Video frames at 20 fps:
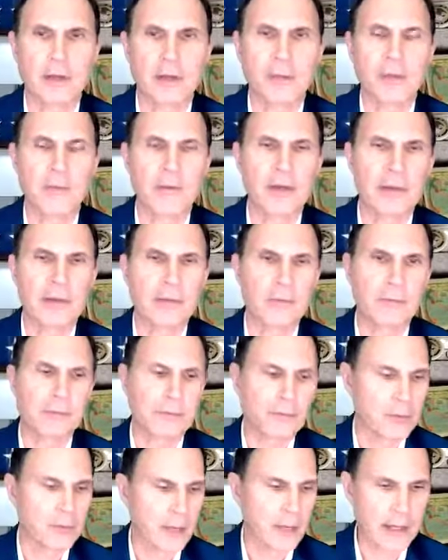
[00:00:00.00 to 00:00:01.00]
I mean, we
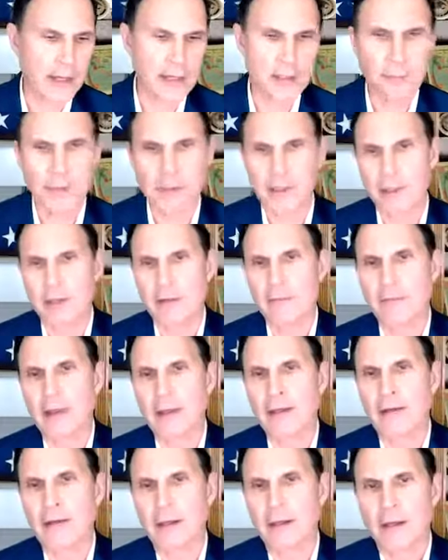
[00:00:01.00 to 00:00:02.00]
would like to believe
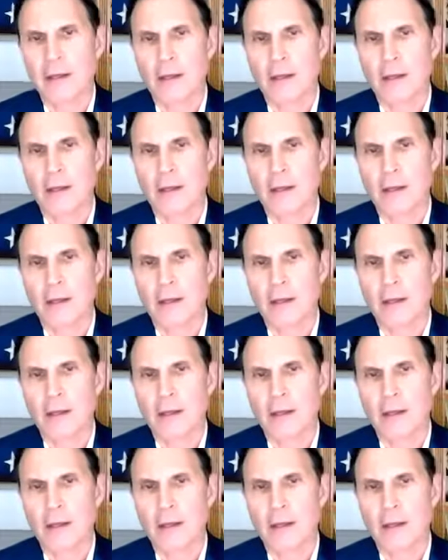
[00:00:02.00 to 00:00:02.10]
that